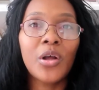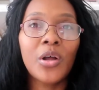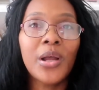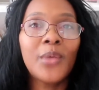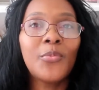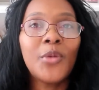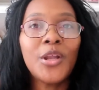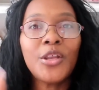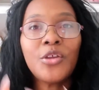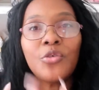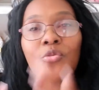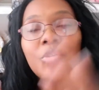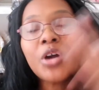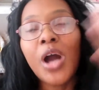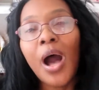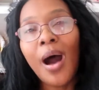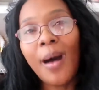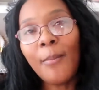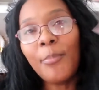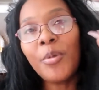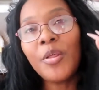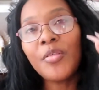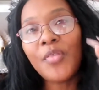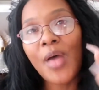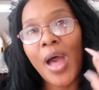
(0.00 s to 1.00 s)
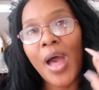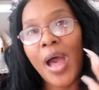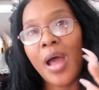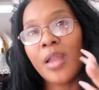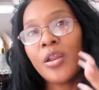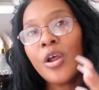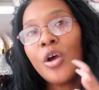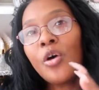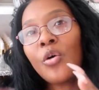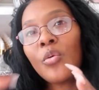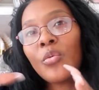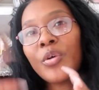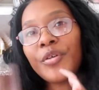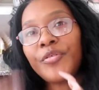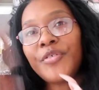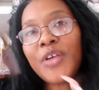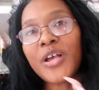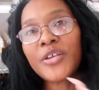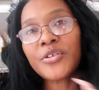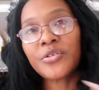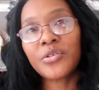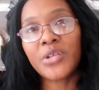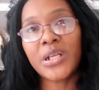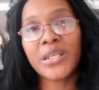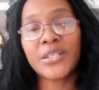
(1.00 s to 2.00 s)
And when you couple that with
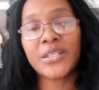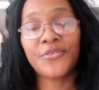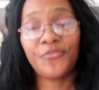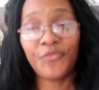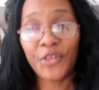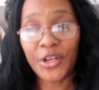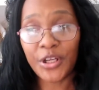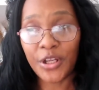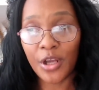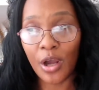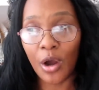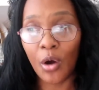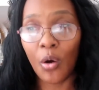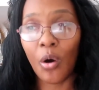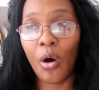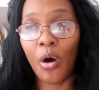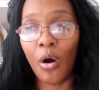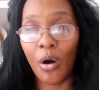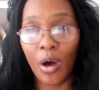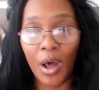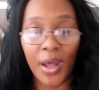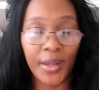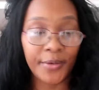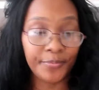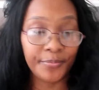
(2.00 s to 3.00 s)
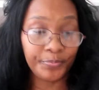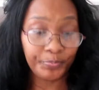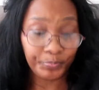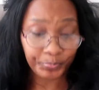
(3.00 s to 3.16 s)
yesterday's video on